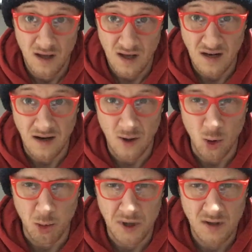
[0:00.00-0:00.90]
a
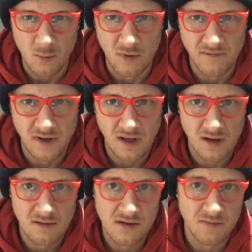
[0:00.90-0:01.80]
little bit with videos,